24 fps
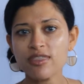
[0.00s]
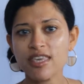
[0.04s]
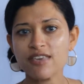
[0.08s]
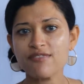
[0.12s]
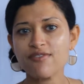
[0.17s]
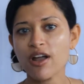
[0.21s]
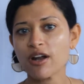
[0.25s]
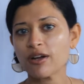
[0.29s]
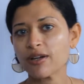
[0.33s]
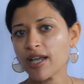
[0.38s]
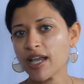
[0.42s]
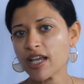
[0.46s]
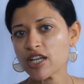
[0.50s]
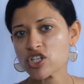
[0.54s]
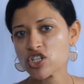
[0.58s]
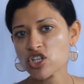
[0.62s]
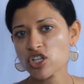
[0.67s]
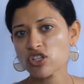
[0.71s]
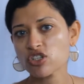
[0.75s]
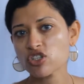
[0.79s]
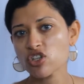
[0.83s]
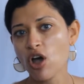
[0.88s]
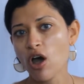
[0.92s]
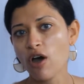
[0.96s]
the
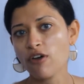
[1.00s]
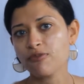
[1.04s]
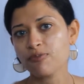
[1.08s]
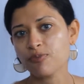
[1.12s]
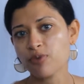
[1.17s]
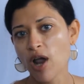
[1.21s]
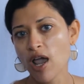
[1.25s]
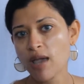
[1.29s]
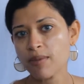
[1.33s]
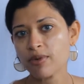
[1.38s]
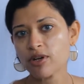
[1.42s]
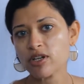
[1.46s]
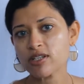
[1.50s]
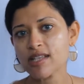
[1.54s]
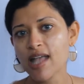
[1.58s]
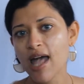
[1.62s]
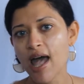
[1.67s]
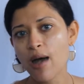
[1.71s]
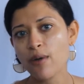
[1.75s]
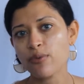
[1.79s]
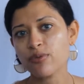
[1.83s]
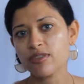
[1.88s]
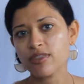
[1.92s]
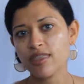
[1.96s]
variations of primers
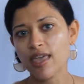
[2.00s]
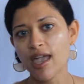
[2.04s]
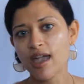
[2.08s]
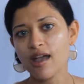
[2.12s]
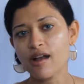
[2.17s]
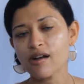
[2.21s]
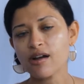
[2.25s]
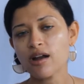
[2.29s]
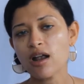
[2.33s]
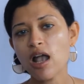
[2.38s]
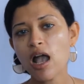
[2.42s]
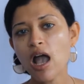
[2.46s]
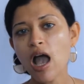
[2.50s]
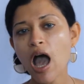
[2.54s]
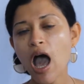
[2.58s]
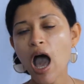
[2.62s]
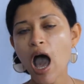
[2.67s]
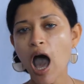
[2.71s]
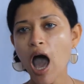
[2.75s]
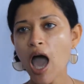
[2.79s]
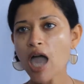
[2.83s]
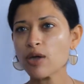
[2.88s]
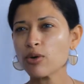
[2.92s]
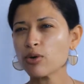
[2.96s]
out there,
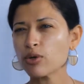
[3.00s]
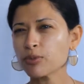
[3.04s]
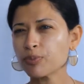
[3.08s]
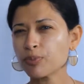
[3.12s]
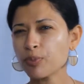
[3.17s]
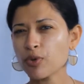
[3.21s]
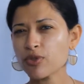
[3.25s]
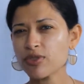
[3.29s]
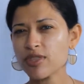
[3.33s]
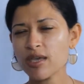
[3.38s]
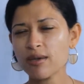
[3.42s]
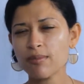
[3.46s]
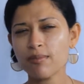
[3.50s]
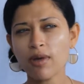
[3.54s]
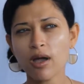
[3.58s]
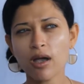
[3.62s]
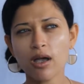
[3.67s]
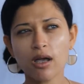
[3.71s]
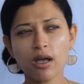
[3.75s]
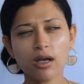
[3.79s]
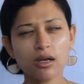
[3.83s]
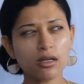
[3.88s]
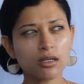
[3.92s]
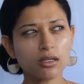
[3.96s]
I would put them,
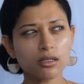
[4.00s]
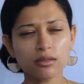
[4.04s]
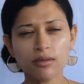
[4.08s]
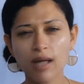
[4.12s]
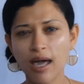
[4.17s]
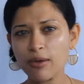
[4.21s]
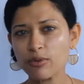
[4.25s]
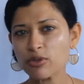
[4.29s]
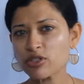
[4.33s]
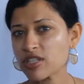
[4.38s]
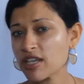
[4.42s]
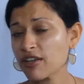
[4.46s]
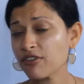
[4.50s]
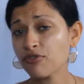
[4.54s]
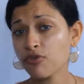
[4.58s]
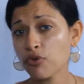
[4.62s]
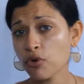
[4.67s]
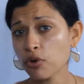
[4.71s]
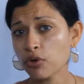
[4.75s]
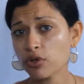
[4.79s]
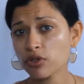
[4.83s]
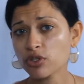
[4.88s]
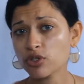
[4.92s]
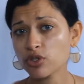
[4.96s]
I would say
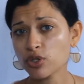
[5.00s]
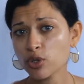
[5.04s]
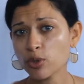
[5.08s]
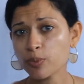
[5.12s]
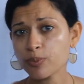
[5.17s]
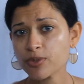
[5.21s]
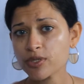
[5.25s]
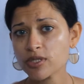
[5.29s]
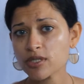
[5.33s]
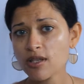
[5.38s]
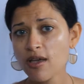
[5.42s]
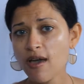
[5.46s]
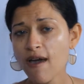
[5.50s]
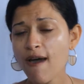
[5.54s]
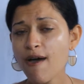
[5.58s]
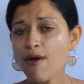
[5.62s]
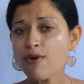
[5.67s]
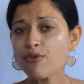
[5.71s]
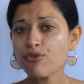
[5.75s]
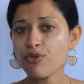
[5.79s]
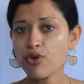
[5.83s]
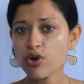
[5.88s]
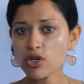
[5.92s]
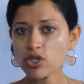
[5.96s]
4 groups.
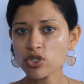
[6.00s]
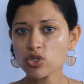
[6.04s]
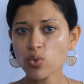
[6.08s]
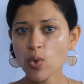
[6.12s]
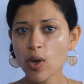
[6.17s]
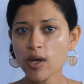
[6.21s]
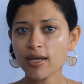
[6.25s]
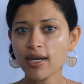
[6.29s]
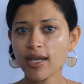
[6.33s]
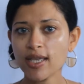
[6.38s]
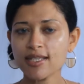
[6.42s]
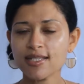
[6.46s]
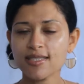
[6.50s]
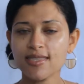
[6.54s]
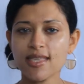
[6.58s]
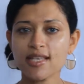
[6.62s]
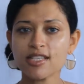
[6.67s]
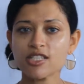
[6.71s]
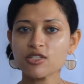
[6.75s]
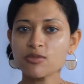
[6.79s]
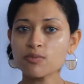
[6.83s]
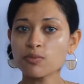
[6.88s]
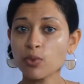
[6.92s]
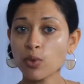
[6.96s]
First one is the
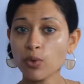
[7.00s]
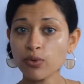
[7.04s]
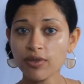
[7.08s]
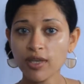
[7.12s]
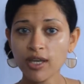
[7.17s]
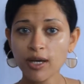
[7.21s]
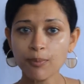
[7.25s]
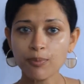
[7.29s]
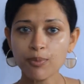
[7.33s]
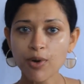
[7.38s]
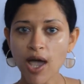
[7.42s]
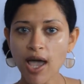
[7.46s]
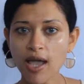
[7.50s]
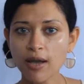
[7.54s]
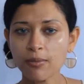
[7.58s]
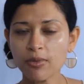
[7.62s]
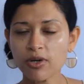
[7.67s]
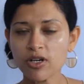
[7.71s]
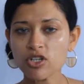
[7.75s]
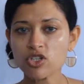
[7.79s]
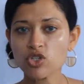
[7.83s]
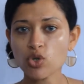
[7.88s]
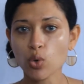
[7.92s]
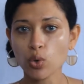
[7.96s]
smoothing
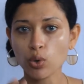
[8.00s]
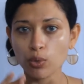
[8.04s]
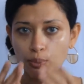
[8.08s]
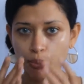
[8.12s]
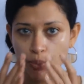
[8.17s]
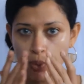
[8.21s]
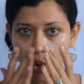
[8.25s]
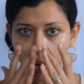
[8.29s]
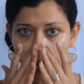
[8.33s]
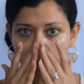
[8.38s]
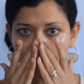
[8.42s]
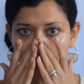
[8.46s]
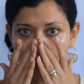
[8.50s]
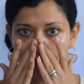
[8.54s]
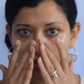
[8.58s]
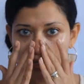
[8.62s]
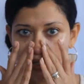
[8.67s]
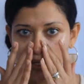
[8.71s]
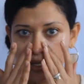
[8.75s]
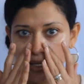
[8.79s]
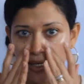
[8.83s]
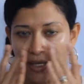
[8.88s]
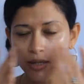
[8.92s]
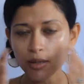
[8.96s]
primers or pore
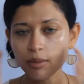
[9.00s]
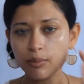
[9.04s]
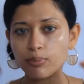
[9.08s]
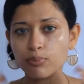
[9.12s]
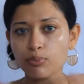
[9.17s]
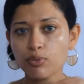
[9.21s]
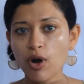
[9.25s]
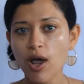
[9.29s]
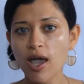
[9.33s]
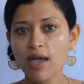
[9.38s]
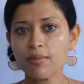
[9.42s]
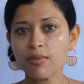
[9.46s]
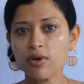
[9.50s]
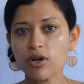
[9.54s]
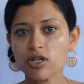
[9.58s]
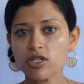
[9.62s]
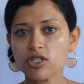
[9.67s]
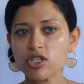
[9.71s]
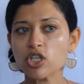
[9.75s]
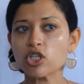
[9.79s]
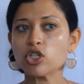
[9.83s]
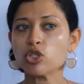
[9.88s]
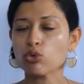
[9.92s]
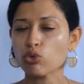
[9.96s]
filling
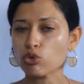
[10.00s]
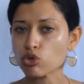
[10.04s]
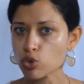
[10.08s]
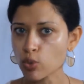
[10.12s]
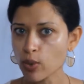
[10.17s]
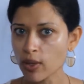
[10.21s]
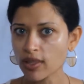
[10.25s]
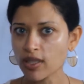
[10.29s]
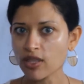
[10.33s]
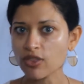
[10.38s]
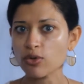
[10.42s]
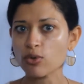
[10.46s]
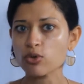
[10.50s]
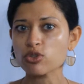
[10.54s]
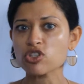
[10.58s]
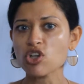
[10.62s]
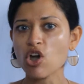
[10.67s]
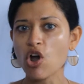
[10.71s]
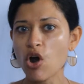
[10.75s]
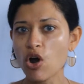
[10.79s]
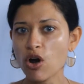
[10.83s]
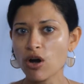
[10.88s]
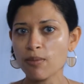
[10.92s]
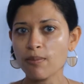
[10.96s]
primers. Usually those
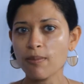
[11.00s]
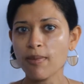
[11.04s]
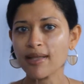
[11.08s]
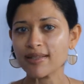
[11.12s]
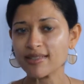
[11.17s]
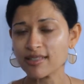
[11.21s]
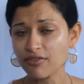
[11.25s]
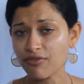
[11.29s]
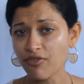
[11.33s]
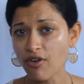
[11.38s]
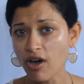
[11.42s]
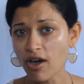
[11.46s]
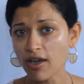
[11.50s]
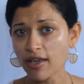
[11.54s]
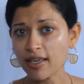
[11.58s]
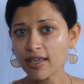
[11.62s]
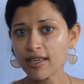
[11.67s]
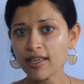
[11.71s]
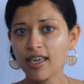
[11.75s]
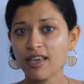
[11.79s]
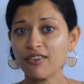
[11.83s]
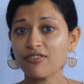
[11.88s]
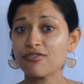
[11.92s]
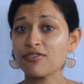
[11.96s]
are
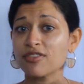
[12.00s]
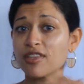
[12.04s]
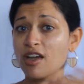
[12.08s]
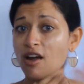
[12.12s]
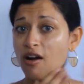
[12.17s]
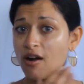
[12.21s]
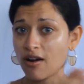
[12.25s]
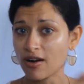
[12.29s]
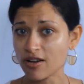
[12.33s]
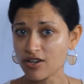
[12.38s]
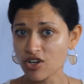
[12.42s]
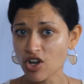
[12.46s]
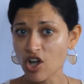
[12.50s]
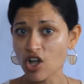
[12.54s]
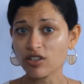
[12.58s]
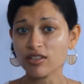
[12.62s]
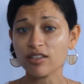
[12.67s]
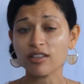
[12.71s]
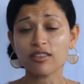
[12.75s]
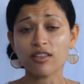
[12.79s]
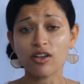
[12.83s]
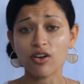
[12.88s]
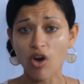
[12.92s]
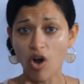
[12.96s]
mattifying. If they are
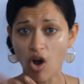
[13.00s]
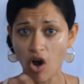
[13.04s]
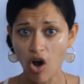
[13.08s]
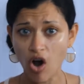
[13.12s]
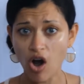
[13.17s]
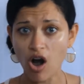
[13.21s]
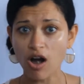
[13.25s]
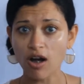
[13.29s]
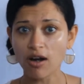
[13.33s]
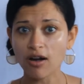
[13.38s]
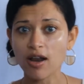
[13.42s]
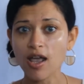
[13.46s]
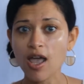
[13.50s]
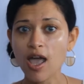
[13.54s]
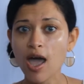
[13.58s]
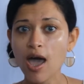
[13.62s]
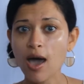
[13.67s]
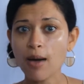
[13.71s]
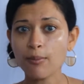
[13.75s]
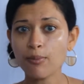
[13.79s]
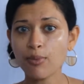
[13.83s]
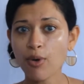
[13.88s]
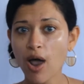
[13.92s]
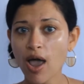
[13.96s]
not, there are
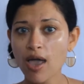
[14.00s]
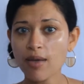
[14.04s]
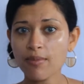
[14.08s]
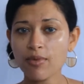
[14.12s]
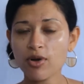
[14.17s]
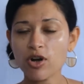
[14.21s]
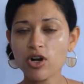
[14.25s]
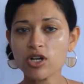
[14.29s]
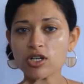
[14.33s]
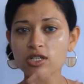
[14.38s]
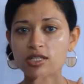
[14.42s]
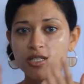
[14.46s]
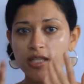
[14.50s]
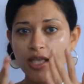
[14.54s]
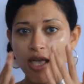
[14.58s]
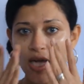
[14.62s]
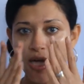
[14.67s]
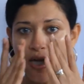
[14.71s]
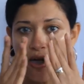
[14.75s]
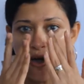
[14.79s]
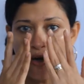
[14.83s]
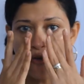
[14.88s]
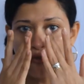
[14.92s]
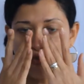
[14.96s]
primers
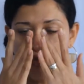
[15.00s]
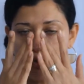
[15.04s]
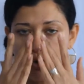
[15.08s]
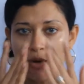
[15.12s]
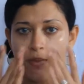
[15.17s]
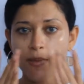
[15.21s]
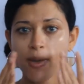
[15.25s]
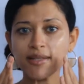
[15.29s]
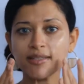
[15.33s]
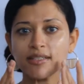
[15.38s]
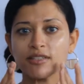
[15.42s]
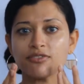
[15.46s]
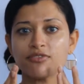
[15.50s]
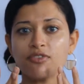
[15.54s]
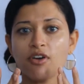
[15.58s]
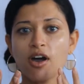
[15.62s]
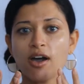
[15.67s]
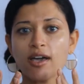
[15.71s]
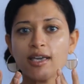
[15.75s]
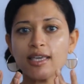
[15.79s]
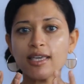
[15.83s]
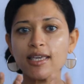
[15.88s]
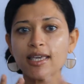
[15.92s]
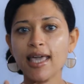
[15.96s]
for
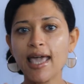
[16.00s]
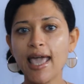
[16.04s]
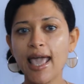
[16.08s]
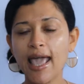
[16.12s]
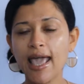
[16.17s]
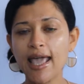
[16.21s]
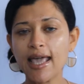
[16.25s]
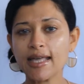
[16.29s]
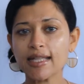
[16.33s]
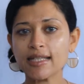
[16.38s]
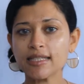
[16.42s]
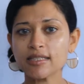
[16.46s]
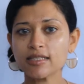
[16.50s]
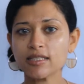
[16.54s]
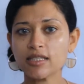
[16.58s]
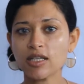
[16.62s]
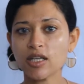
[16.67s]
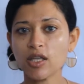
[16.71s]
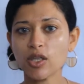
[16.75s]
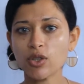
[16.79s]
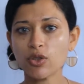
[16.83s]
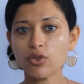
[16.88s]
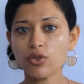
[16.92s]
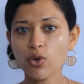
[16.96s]
mattifying, and
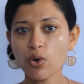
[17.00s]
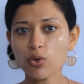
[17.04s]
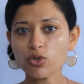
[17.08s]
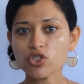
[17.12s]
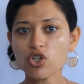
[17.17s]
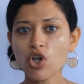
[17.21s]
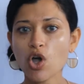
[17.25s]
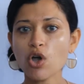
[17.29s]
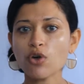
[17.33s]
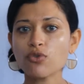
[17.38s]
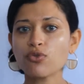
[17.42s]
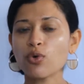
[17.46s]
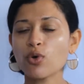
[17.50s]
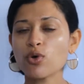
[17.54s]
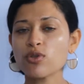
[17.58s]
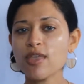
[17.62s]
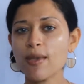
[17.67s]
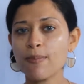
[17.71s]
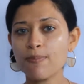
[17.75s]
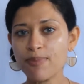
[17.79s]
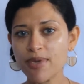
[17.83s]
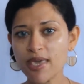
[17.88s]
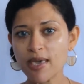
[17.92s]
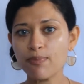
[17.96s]
those are for
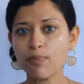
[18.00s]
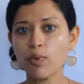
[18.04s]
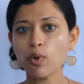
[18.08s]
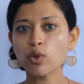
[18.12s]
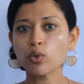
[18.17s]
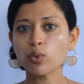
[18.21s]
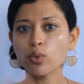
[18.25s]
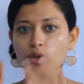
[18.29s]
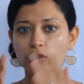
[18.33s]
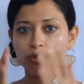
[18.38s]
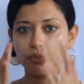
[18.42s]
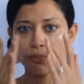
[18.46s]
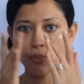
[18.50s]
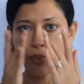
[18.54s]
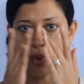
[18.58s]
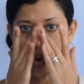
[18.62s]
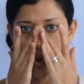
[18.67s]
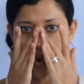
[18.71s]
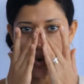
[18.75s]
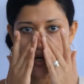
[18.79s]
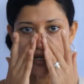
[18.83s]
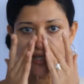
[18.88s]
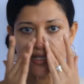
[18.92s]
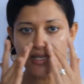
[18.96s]
the people with
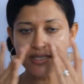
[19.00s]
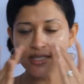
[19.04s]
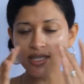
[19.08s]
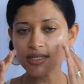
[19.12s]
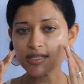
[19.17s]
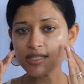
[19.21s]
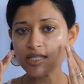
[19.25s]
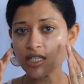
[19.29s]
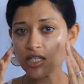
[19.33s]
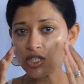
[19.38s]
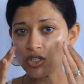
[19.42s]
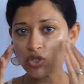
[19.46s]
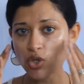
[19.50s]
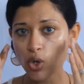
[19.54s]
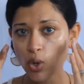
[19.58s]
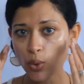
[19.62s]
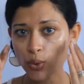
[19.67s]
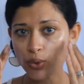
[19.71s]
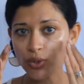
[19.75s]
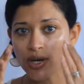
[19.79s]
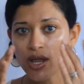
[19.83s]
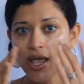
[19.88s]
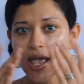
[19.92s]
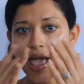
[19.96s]
pores in the
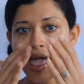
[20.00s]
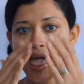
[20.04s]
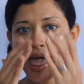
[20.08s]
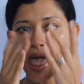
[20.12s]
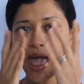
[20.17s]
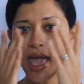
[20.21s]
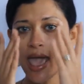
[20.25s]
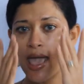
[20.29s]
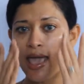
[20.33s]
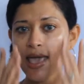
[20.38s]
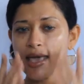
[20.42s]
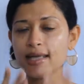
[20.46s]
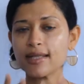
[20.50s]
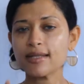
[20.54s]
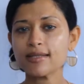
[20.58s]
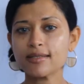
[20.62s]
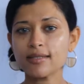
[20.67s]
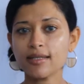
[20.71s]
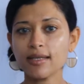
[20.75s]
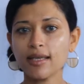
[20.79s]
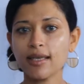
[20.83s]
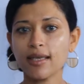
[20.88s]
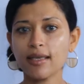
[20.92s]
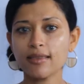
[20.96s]
T-zone and
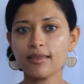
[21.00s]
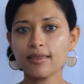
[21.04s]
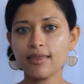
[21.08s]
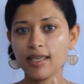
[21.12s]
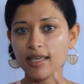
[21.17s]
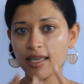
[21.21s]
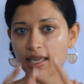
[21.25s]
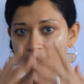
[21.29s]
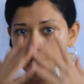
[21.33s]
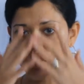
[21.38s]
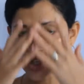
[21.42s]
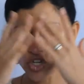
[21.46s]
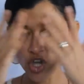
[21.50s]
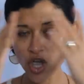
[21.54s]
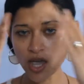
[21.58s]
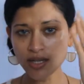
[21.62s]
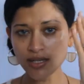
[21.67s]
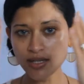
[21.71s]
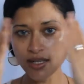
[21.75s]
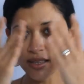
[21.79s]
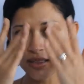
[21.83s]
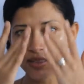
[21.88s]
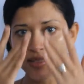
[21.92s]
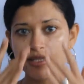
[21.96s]
they get
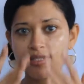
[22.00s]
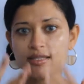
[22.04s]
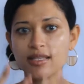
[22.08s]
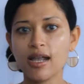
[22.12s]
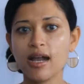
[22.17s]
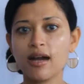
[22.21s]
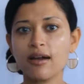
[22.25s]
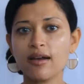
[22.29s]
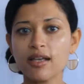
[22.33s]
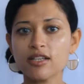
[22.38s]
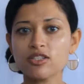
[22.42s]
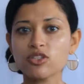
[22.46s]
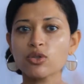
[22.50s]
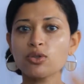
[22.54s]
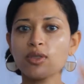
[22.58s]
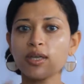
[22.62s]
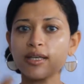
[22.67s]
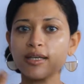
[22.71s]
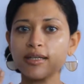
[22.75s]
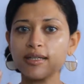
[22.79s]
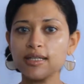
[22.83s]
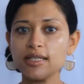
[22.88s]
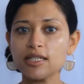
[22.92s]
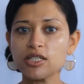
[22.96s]
shiny in this area, so they
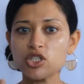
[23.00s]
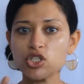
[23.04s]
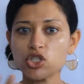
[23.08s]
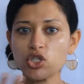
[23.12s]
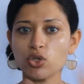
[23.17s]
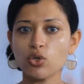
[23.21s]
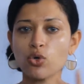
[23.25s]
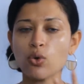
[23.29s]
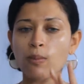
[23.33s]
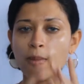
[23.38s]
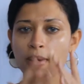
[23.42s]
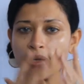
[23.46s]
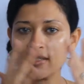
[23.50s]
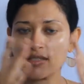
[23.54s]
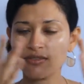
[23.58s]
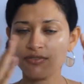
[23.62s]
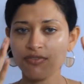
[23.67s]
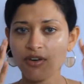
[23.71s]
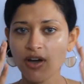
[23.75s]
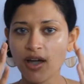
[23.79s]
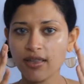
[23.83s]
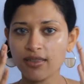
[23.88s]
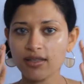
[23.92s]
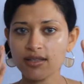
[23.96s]
need to
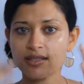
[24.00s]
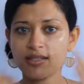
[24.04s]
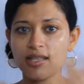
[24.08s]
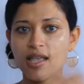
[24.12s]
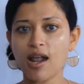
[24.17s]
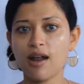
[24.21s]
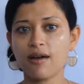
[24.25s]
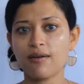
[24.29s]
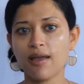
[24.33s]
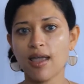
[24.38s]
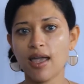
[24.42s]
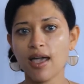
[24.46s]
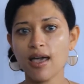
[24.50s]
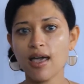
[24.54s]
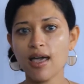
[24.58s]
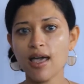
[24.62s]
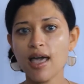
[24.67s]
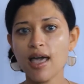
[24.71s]
mattify this area.